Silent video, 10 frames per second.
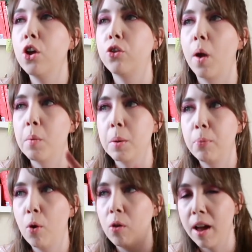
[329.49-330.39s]
So I want
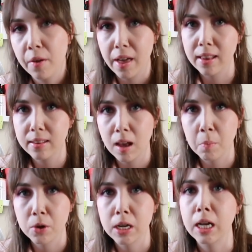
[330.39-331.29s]
to pull out that
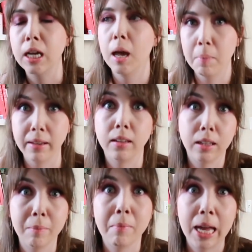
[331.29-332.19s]
summary and
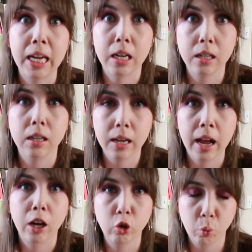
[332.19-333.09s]
basically make it an
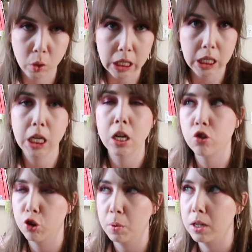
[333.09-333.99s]
actual scene
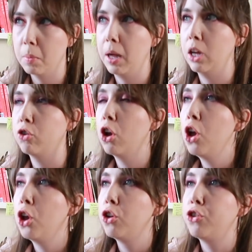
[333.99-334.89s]
and show it on the page.
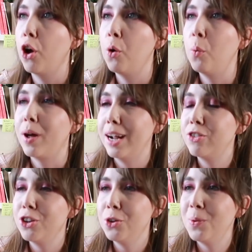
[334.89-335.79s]
So what I
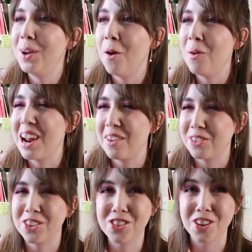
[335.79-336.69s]
do when I
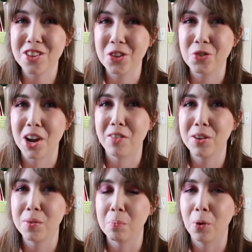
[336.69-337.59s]
first start a new draft
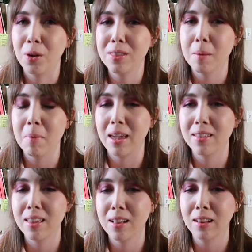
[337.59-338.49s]
of a book that
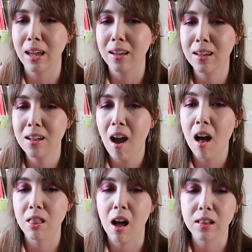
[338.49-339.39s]
makes it like
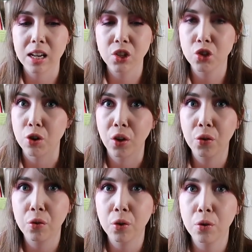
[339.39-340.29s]
a lot less
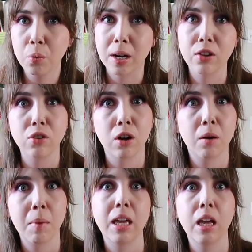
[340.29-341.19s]
stressful when I
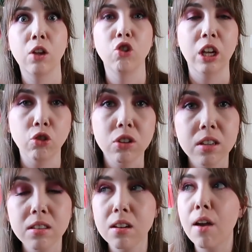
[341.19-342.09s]
start making changes
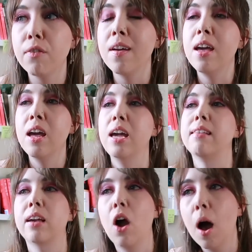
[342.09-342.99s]
and stuff
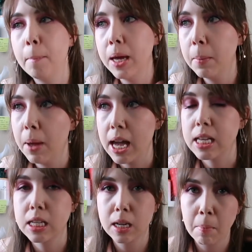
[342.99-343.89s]
is I copy and
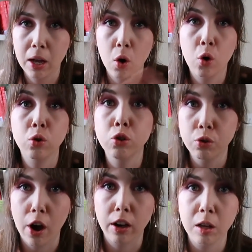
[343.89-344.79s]
paste and make a whole new
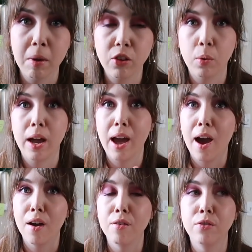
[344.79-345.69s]
document so I
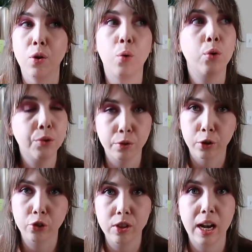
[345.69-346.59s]
have the old
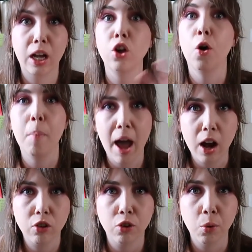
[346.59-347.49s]
version that I can go
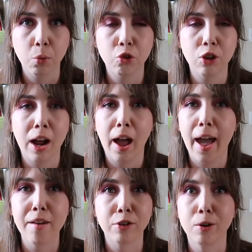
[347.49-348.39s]
back to should I
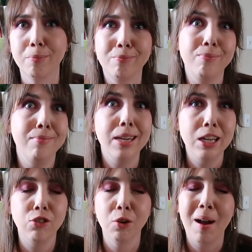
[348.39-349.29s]
ever
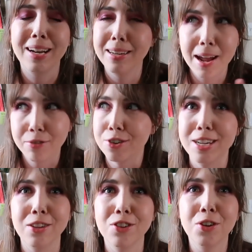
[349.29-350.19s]
need to. I never
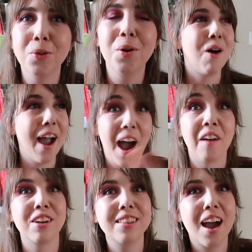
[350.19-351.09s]
need to, but
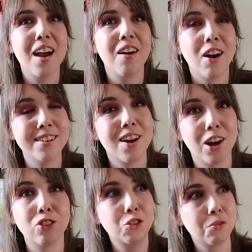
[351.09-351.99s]
having that
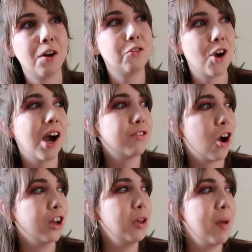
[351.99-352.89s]
untouched rough draft
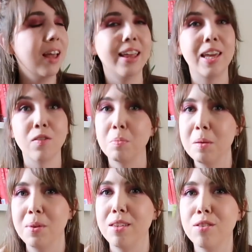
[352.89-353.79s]
document like gives
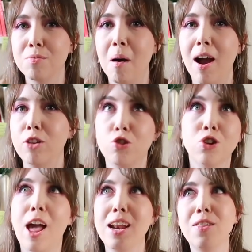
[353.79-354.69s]
me peace of mind
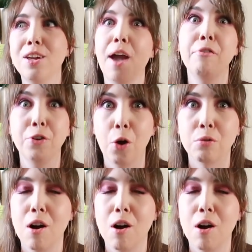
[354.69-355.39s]
should anything ever go